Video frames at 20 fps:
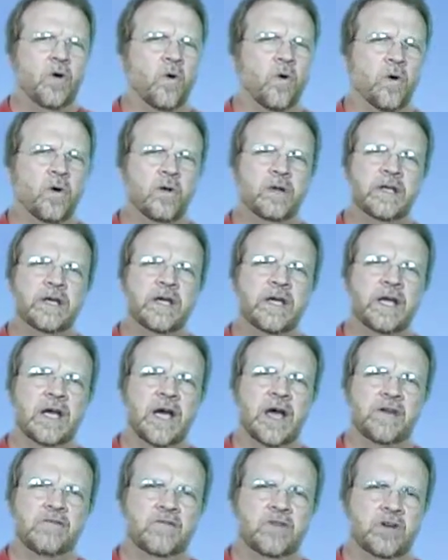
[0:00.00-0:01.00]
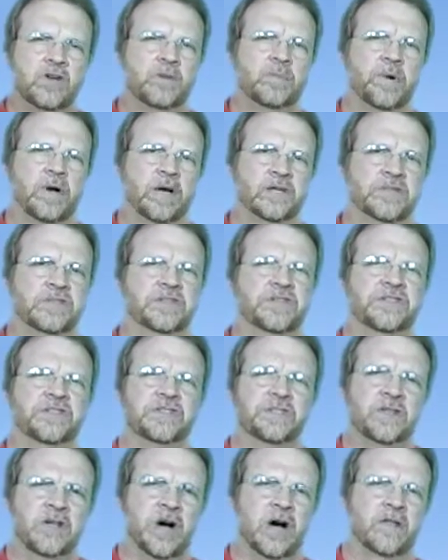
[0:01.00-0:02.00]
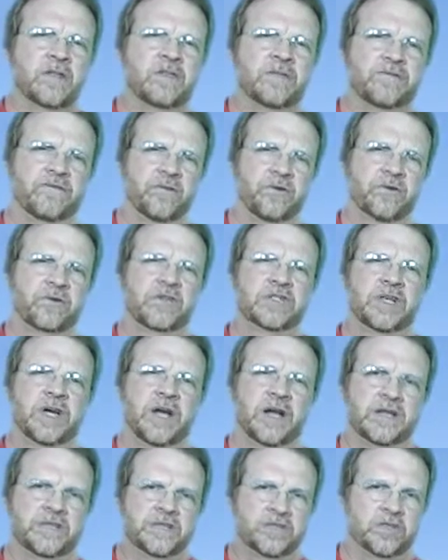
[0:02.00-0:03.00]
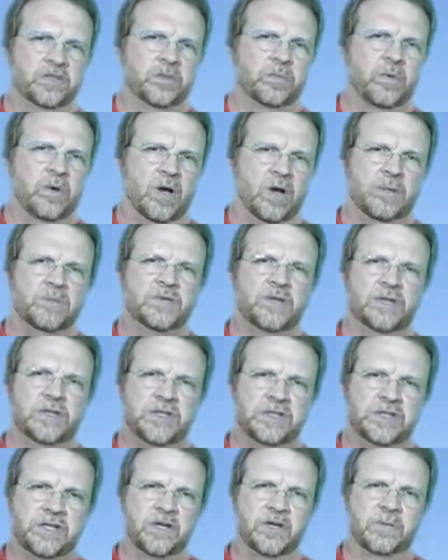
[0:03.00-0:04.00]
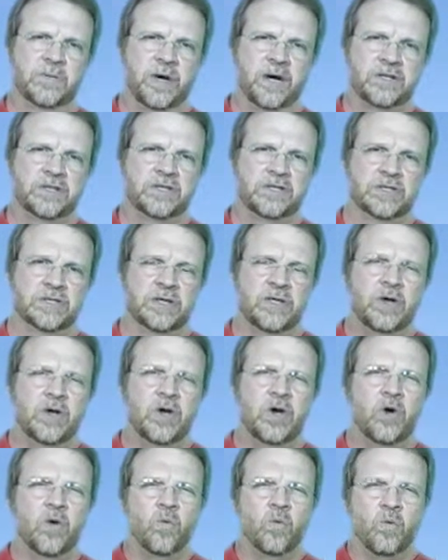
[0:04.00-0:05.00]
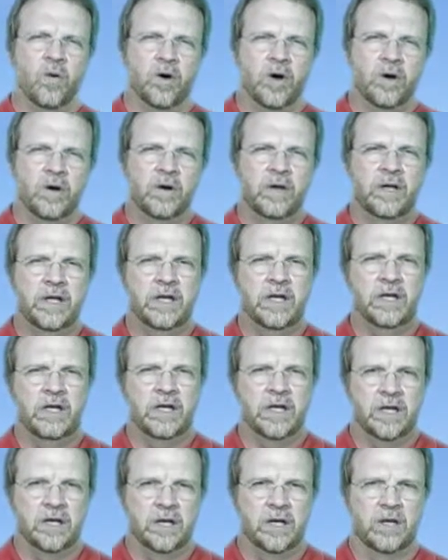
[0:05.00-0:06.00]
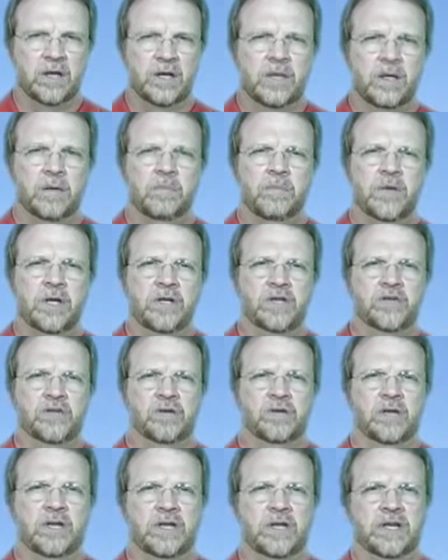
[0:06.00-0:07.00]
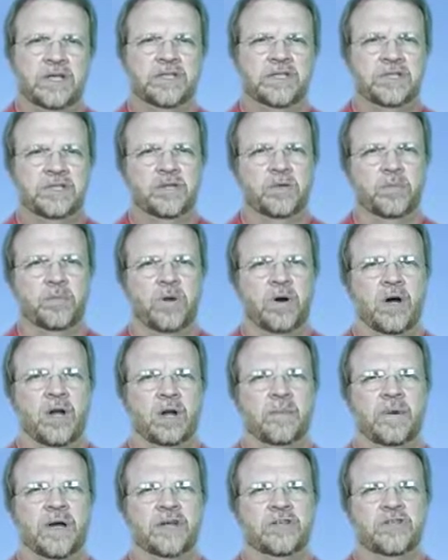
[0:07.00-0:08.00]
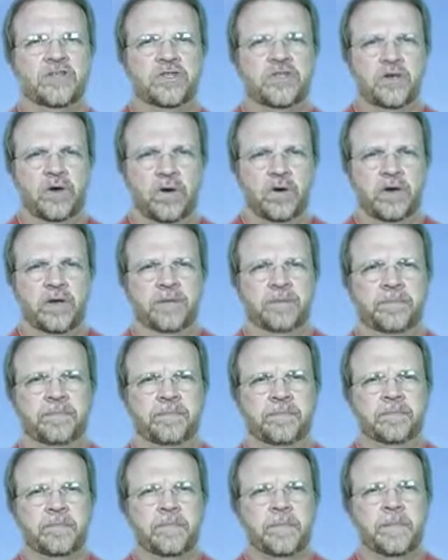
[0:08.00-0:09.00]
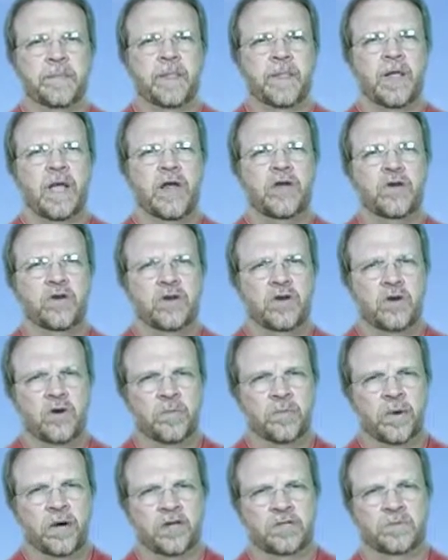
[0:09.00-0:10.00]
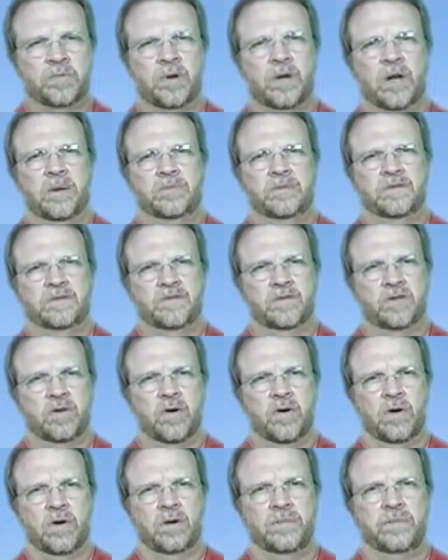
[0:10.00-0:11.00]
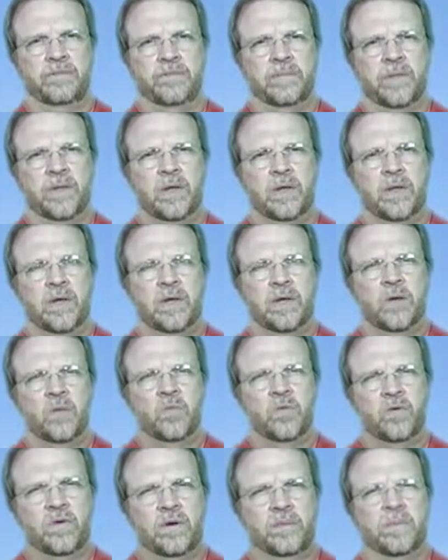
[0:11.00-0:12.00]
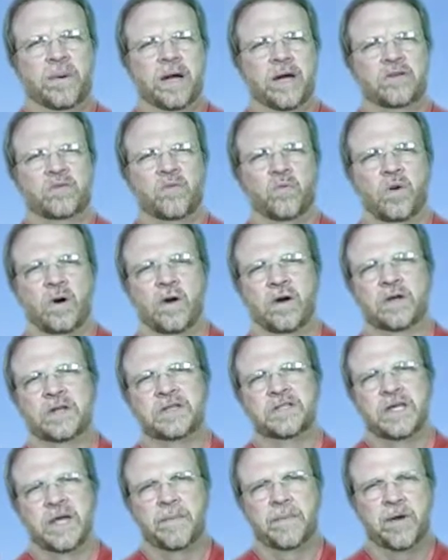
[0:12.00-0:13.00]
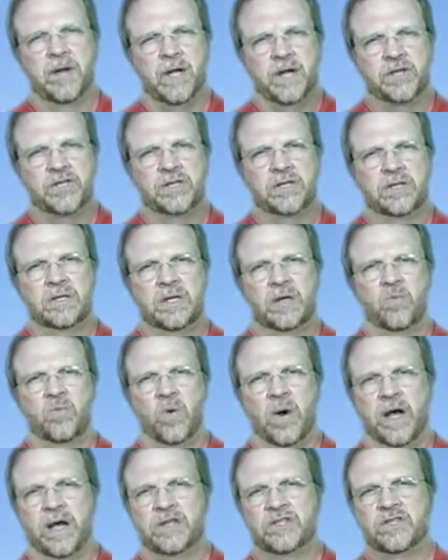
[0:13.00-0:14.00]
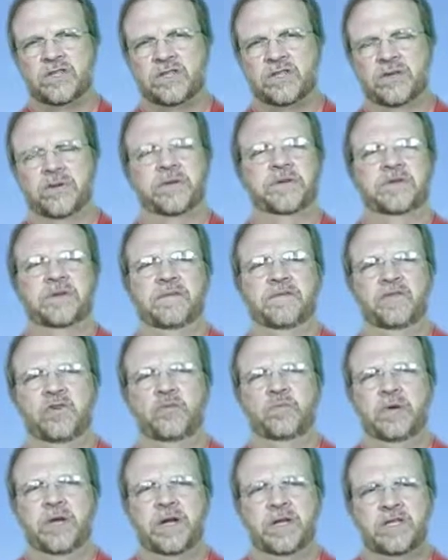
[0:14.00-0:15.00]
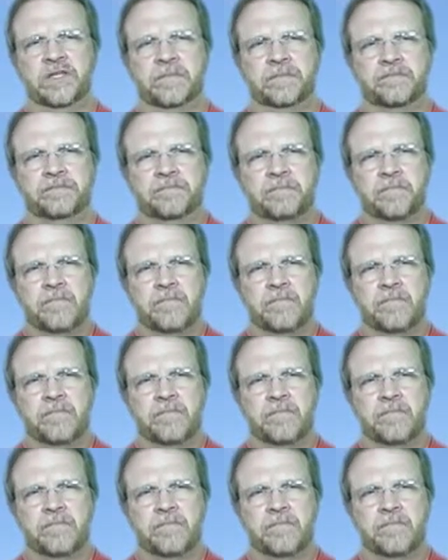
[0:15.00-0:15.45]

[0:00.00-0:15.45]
Oil leaking out of gearboxes is not the first sign of seal problems on these gearboxes. Water leaking in means your leaking seal problem has started and your gearbox problems have started. We'll come back to water contamination and why it's so serious in a few minutes.